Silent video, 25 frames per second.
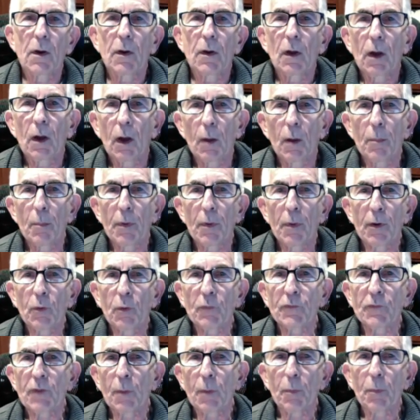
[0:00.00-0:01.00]
But it
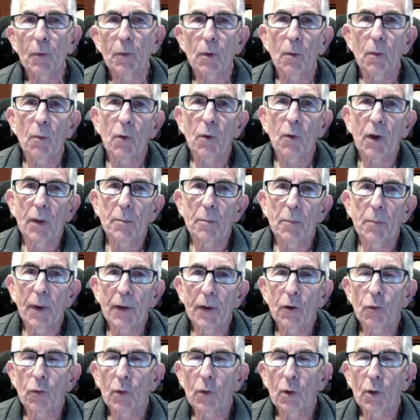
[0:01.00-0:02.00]
was typical what my
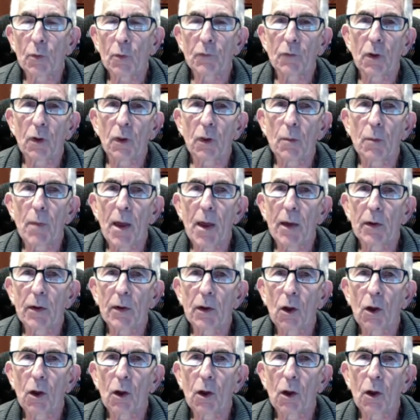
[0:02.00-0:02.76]
career was all about.